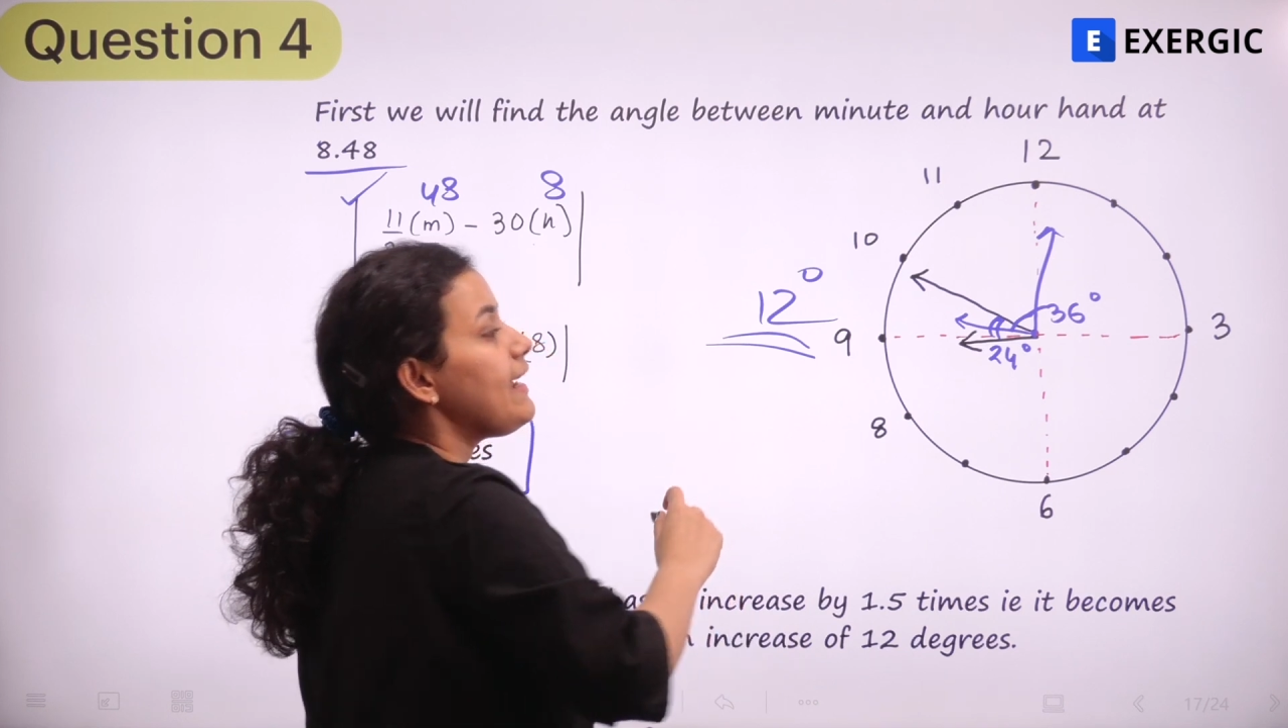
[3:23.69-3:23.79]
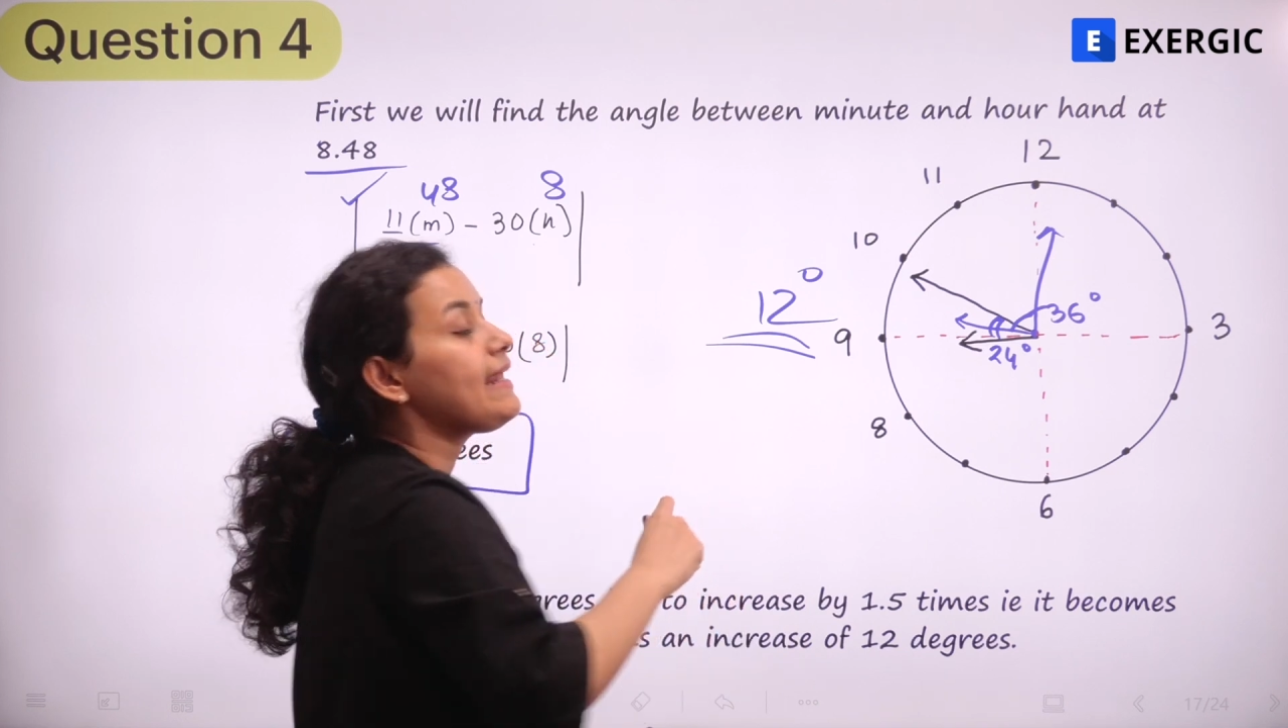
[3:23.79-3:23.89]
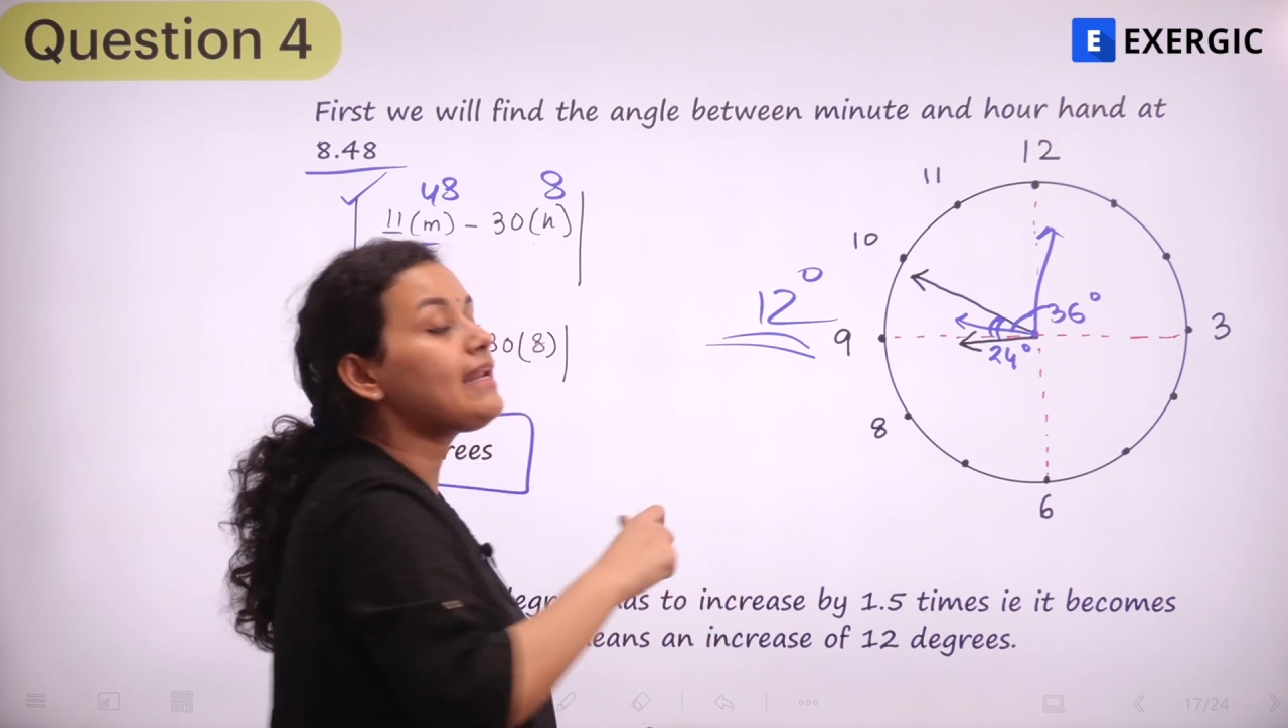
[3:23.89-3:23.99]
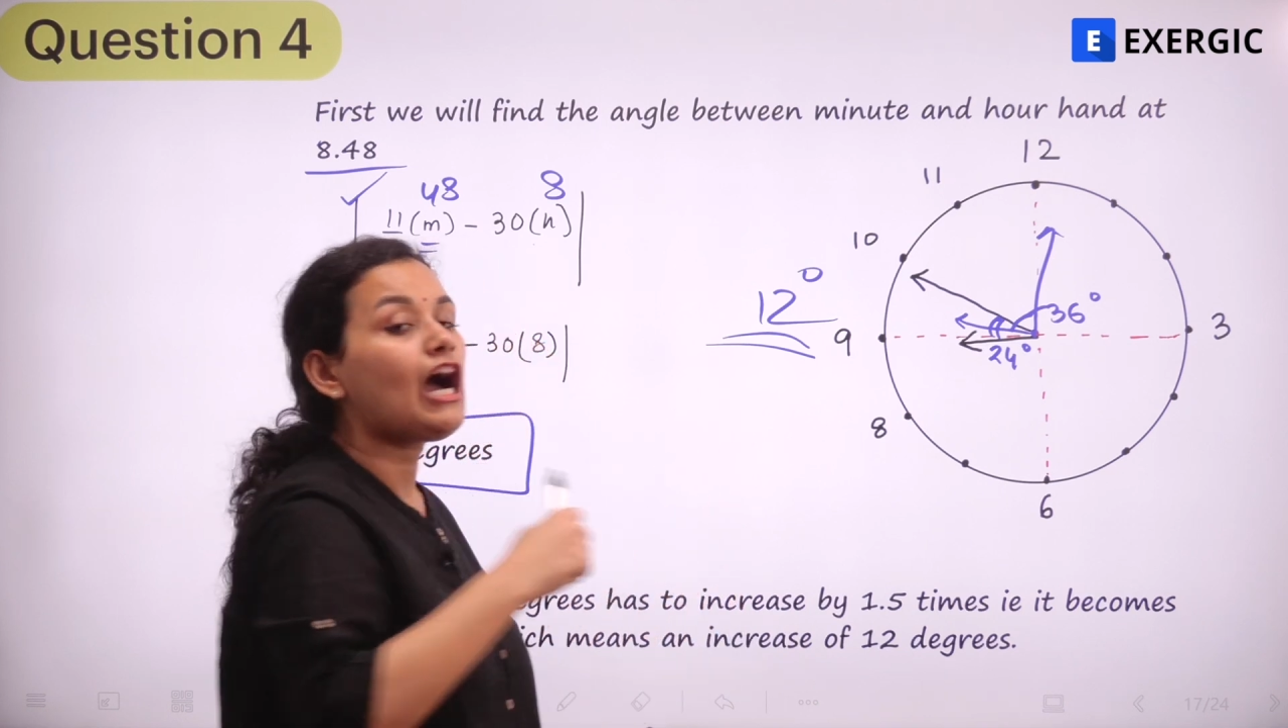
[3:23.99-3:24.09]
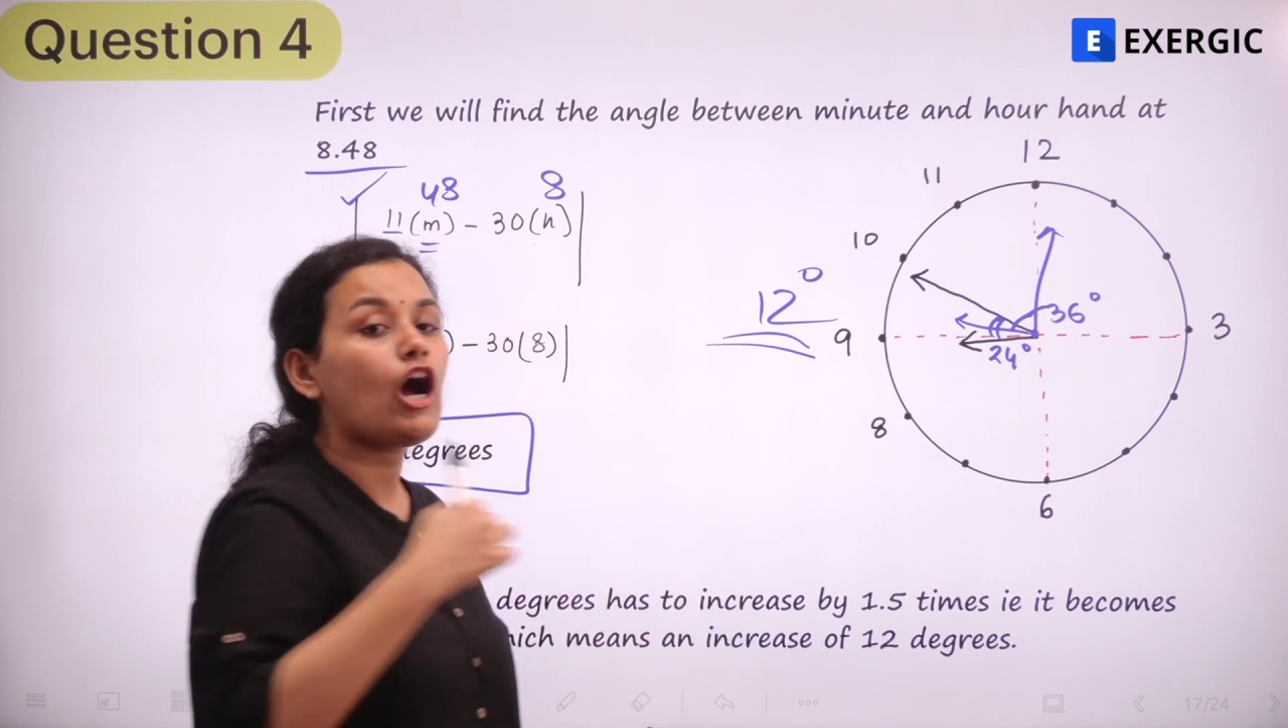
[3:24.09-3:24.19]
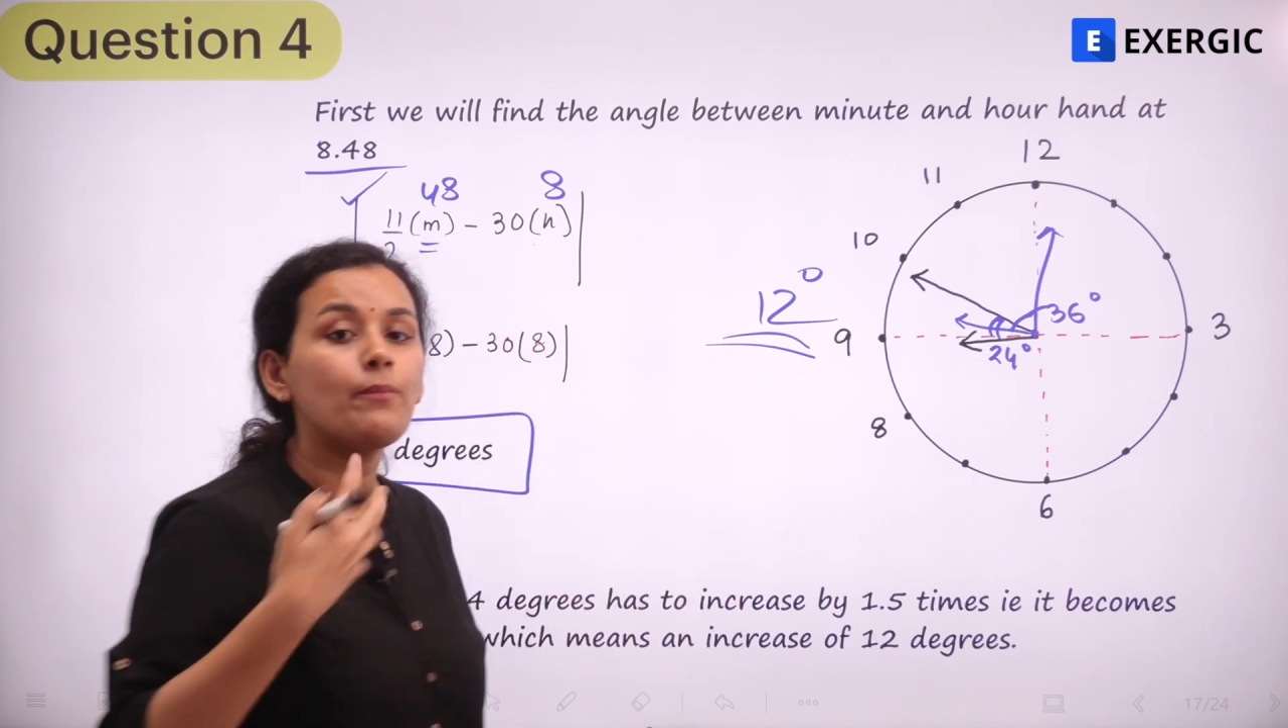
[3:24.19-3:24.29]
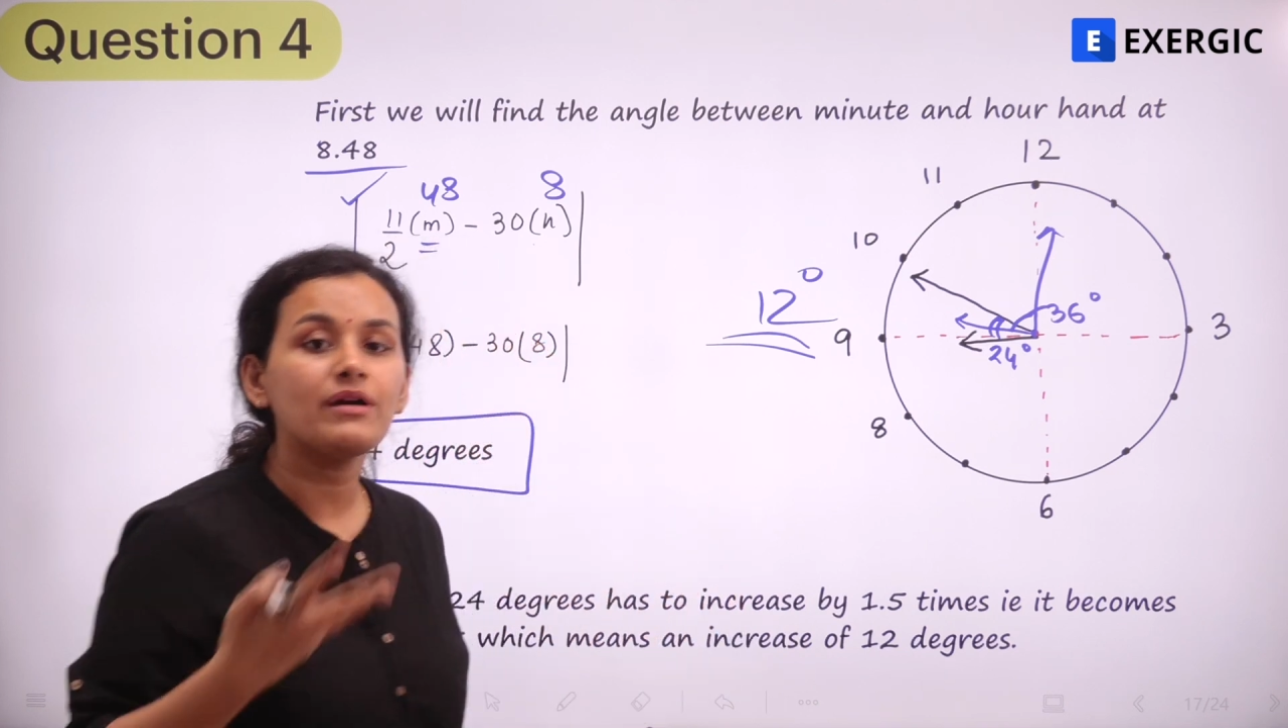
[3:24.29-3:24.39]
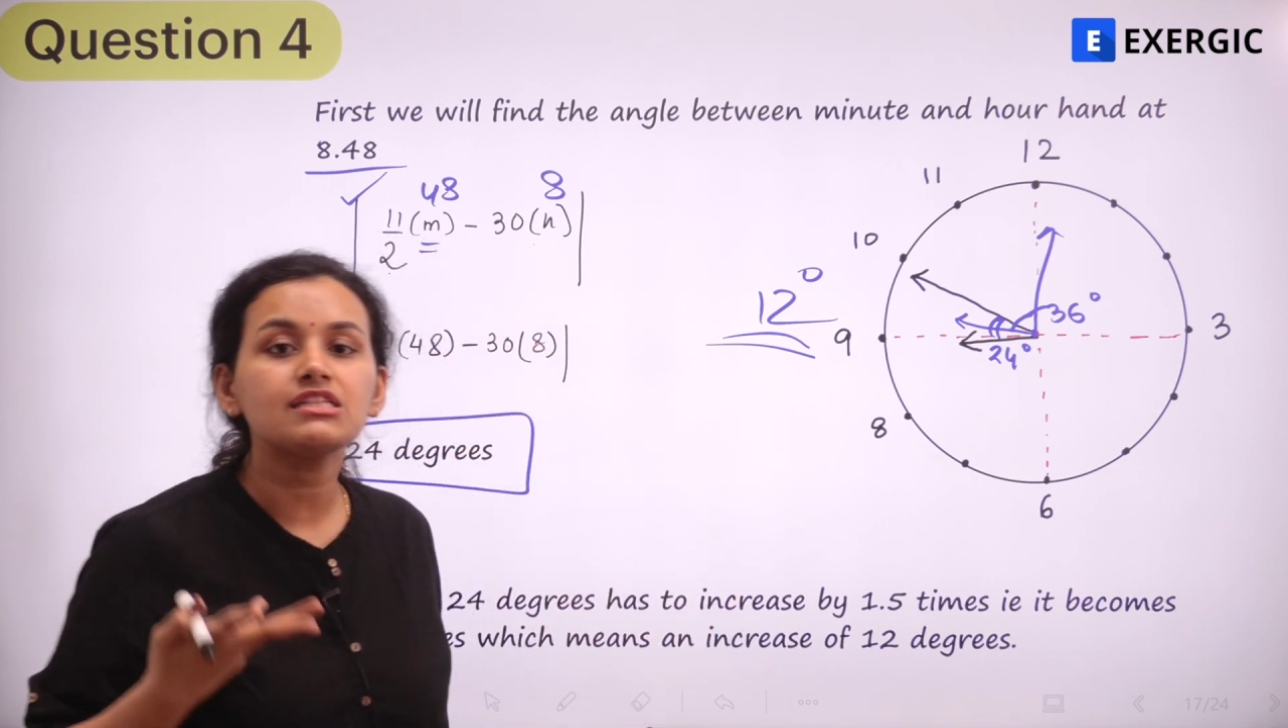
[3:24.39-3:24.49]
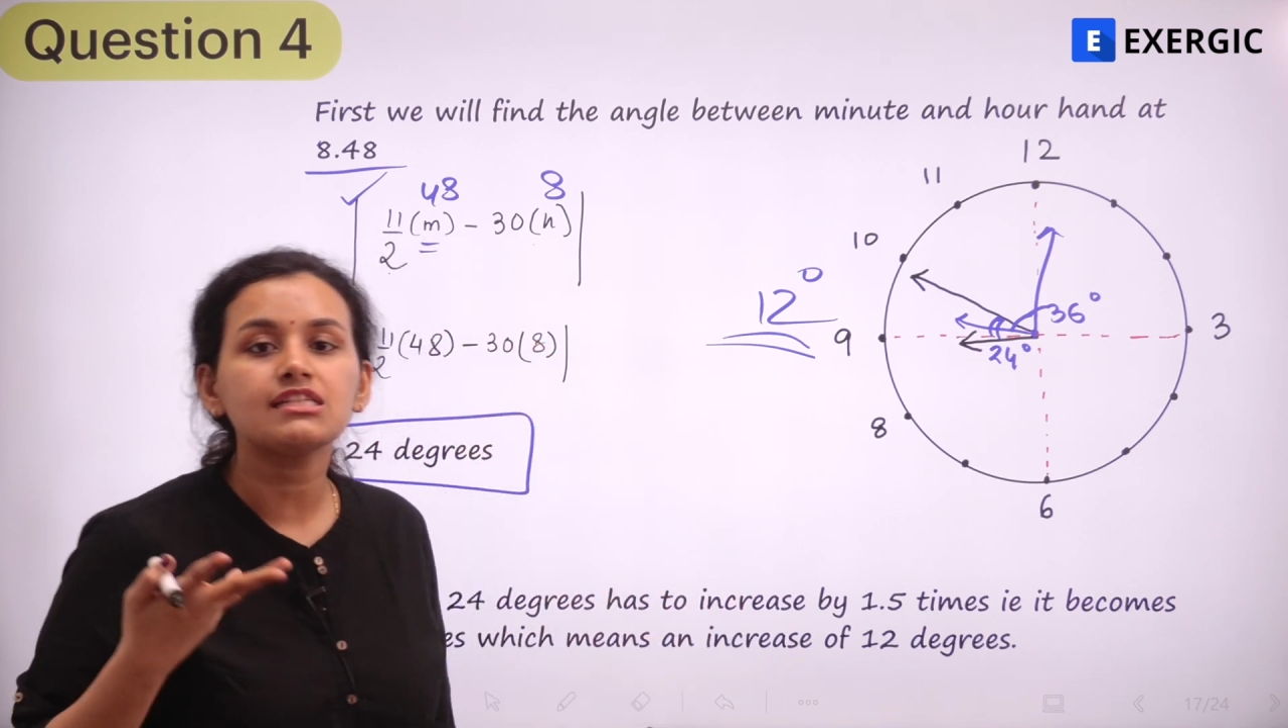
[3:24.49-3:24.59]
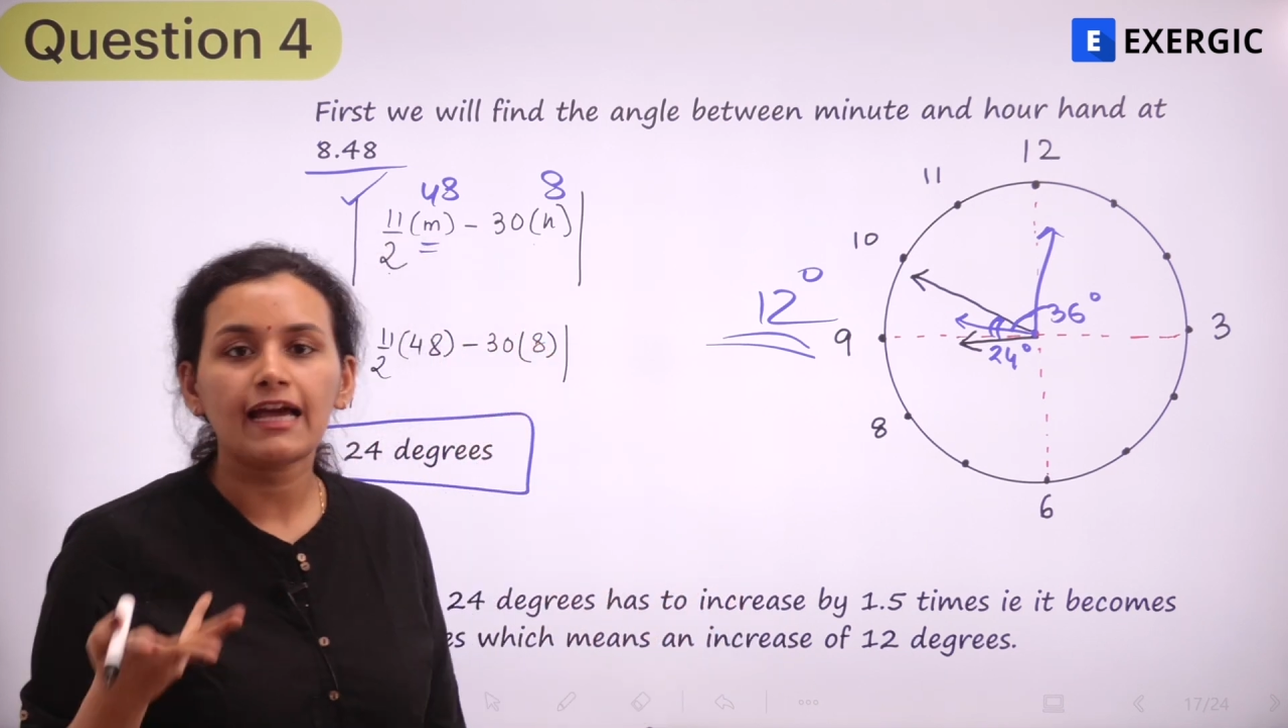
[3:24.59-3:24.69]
in how much